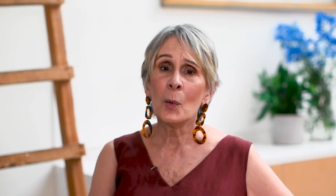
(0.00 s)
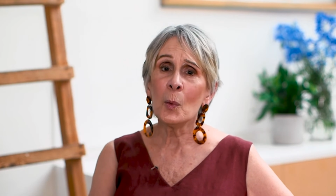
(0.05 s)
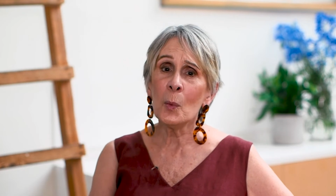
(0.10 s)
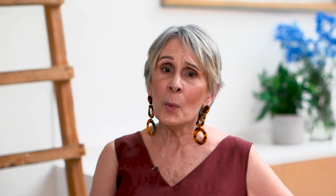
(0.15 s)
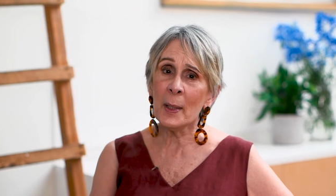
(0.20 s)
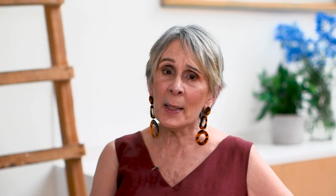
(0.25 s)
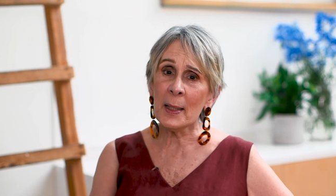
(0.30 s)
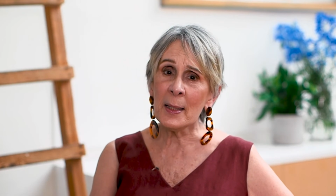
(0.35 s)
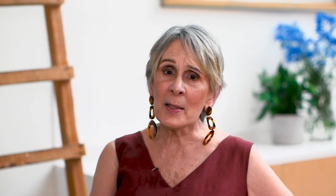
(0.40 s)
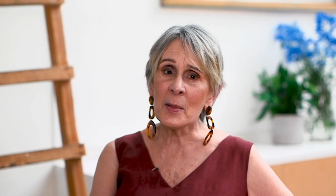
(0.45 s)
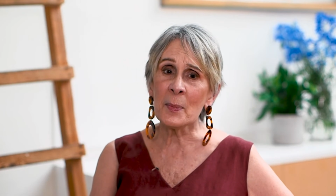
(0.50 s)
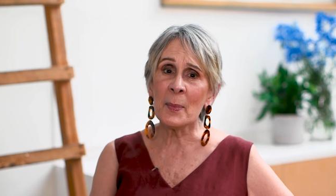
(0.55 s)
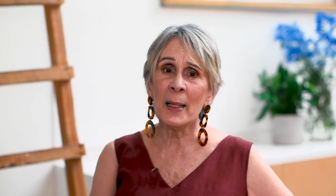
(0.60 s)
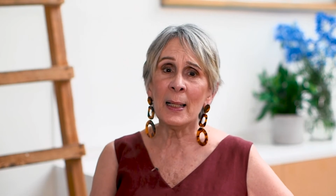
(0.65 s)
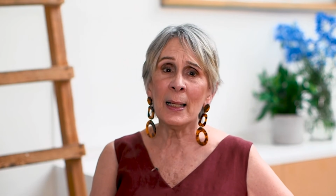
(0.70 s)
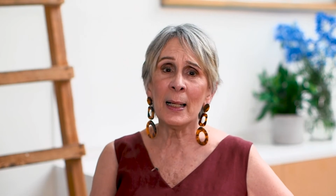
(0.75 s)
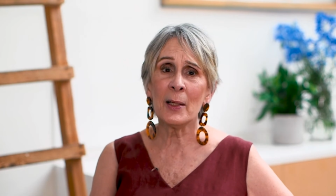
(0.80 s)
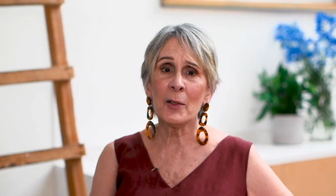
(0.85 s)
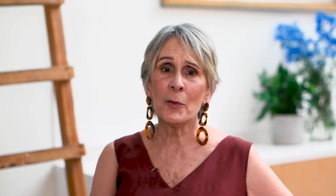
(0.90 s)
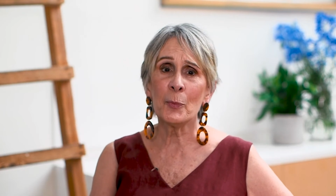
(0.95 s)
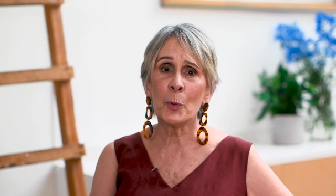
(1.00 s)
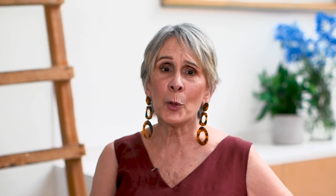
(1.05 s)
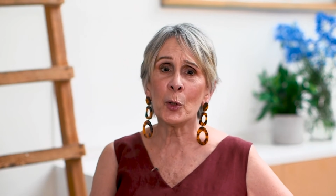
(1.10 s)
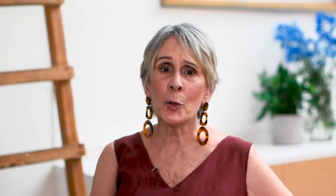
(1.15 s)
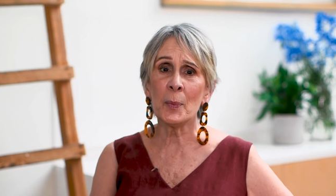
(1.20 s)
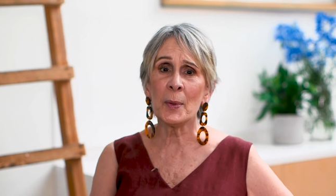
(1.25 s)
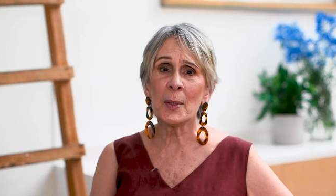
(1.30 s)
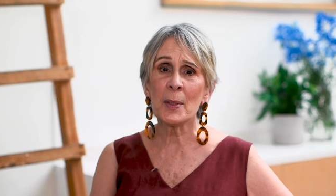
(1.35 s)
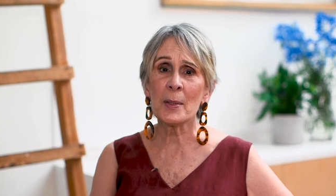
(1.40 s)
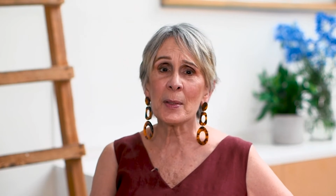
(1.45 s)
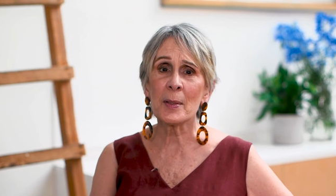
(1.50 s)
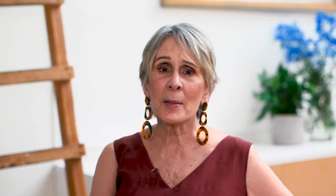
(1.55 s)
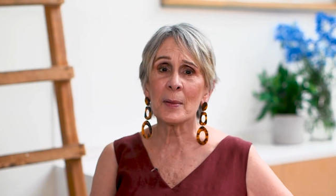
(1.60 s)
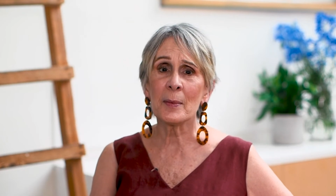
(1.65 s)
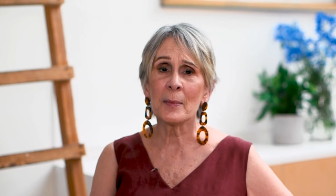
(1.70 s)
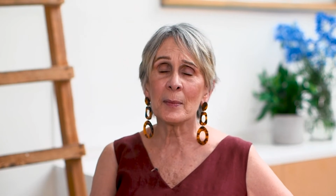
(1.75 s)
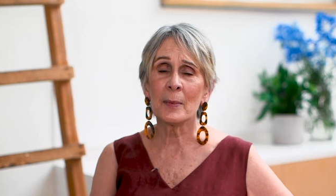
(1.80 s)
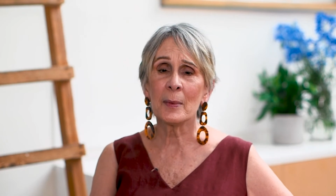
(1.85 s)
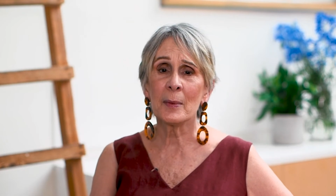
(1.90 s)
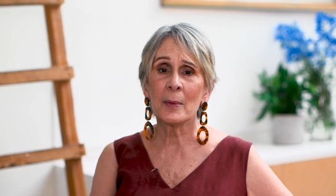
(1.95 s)
What is my life purpose?
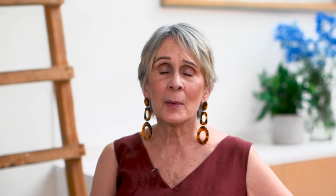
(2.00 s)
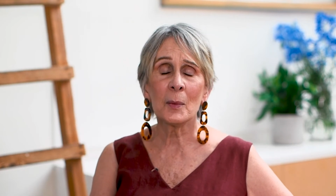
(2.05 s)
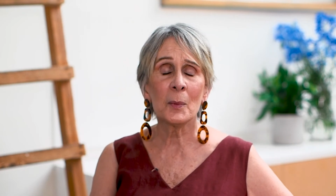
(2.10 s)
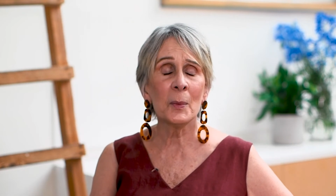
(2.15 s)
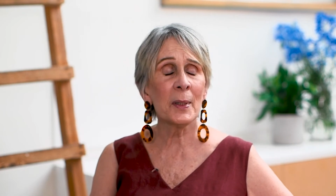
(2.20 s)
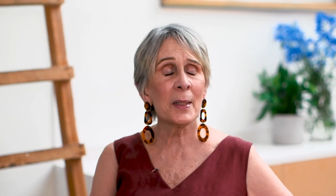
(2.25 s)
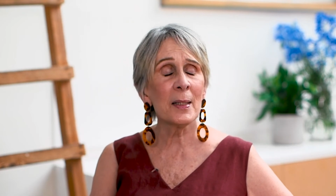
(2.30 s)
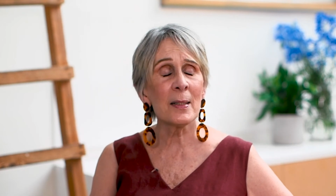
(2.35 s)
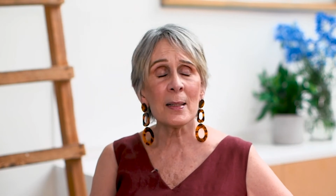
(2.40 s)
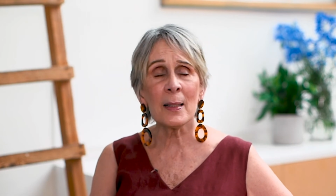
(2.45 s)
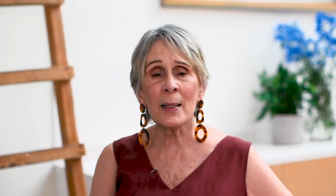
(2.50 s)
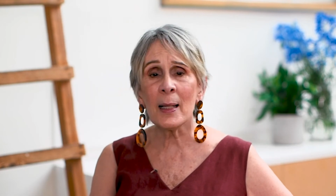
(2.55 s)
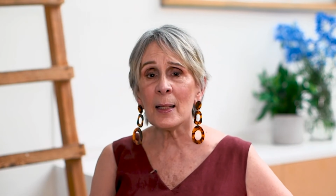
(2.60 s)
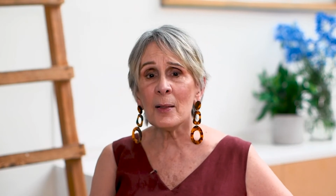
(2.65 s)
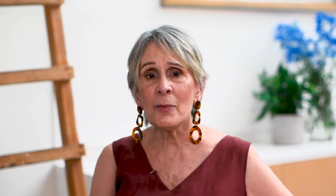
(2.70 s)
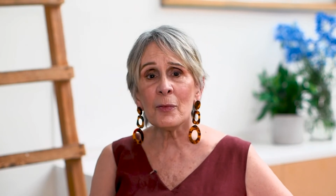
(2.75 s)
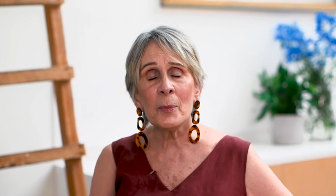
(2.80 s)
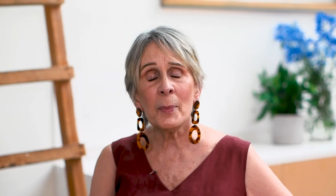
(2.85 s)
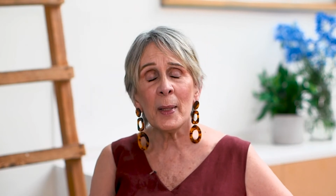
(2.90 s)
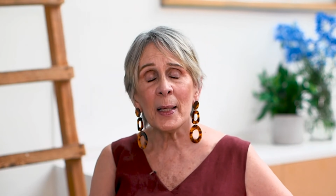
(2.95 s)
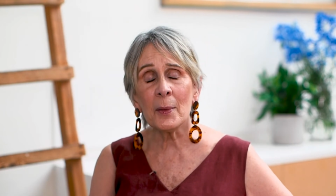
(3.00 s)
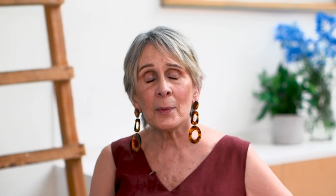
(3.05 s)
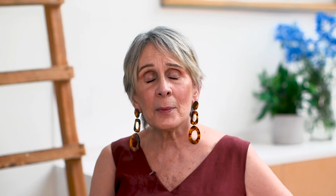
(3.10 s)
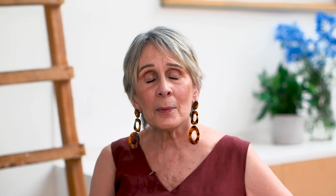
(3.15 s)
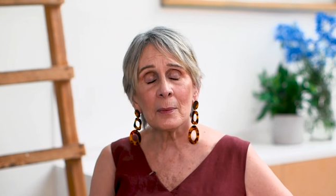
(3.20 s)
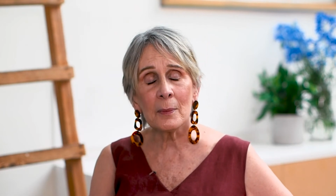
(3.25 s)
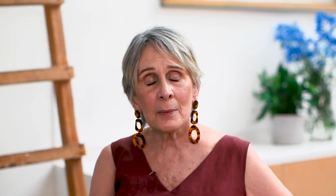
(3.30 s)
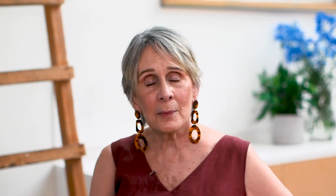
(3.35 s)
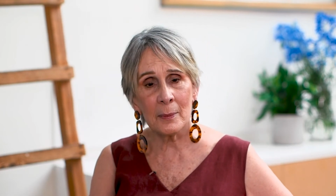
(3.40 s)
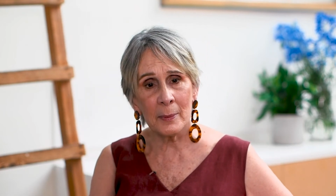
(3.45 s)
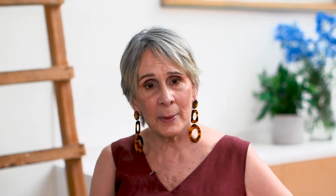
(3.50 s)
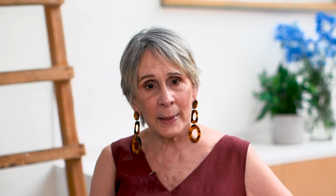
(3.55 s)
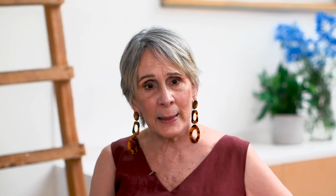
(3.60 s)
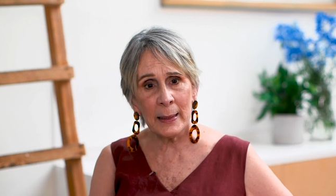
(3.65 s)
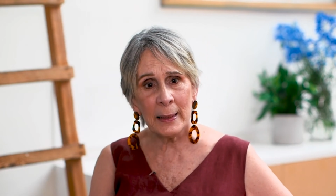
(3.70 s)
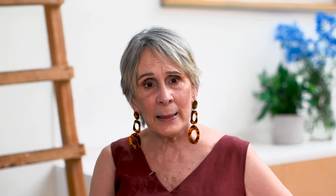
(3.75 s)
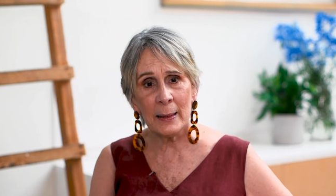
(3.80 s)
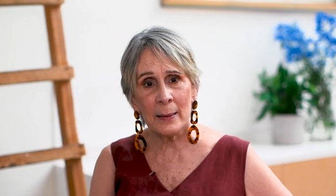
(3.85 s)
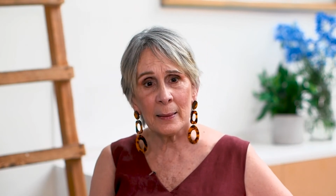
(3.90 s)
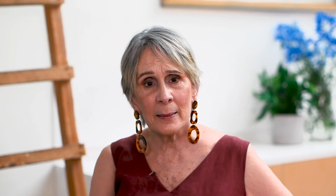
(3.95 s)
What is life about
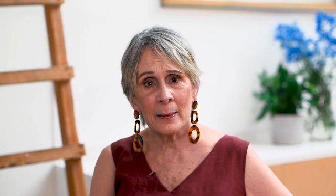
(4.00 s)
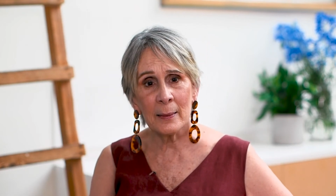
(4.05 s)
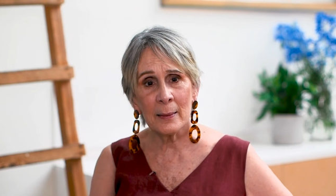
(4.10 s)
really?